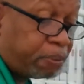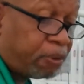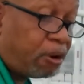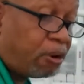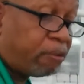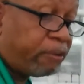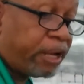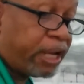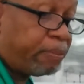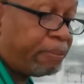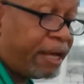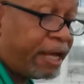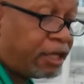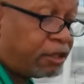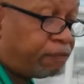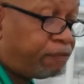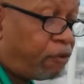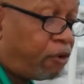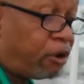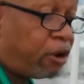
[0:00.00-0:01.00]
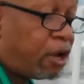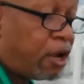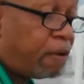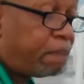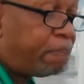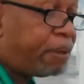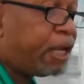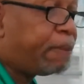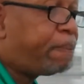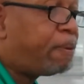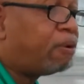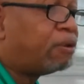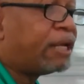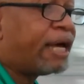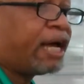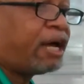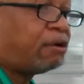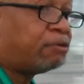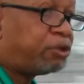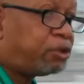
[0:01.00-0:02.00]
program is for people
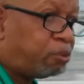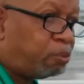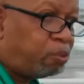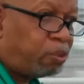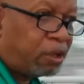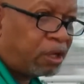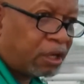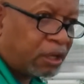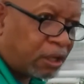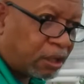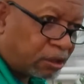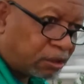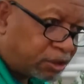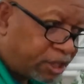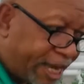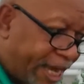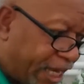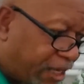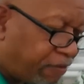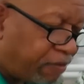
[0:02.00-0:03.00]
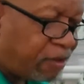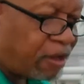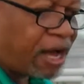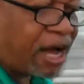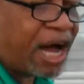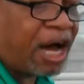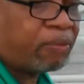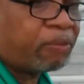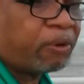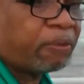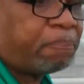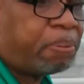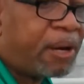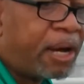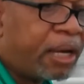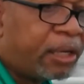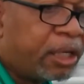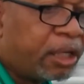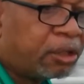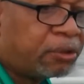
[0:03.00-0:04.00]
now to take
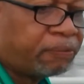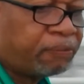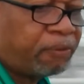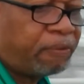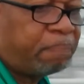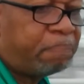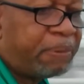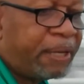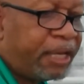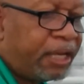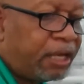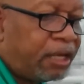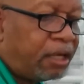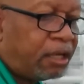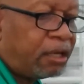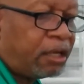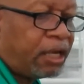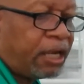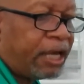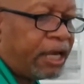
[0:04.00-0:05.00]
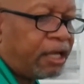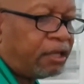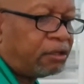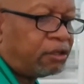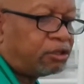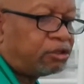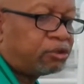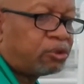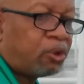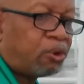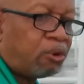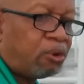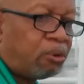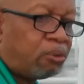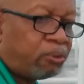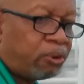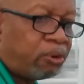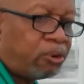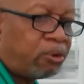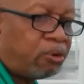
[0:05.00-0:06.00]
aquaponics from being in the school
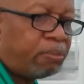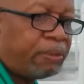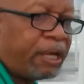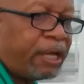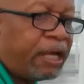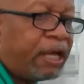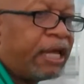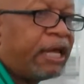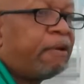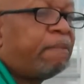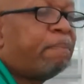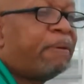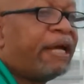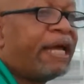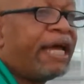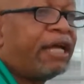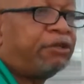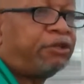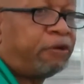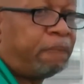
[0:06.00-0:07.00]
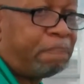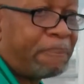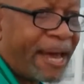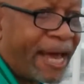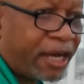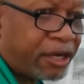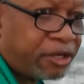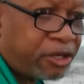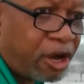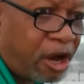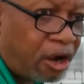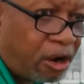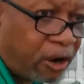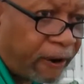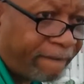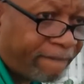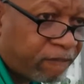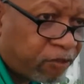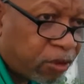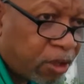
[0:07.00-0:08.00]
room but into
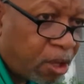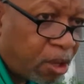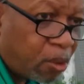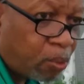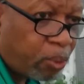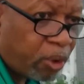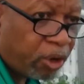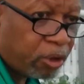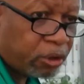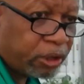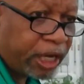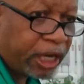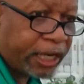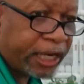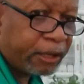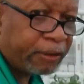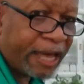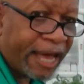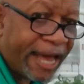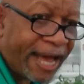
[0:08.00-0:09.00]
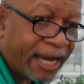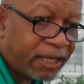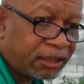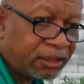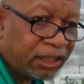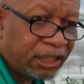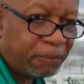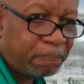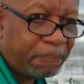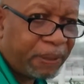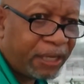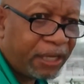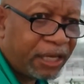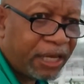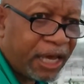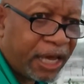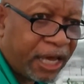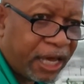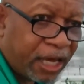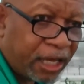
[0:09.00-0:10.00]
backyard, where they can actually
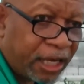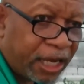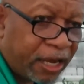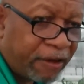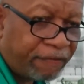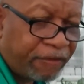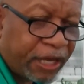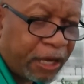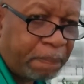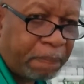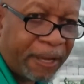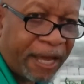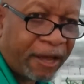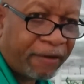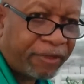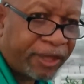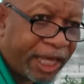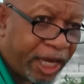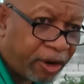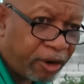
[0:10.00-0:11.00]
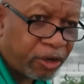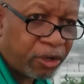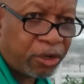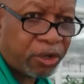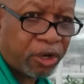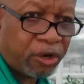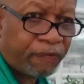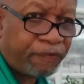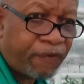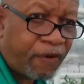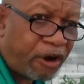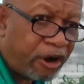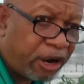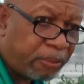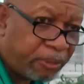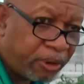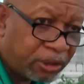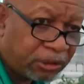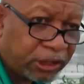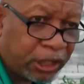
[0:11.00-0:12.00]
begin, if they're good
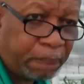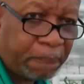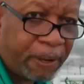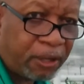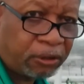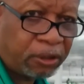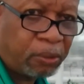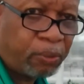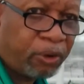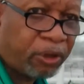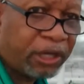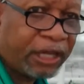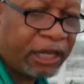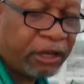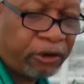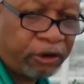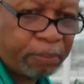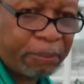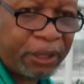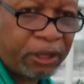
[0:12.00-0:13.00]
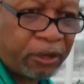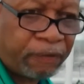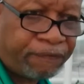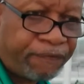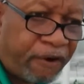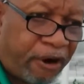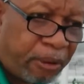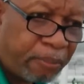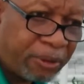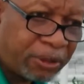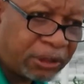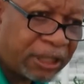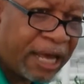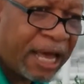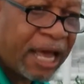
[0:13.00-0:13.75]
farmers, it depends on whether they learn to be good farmers,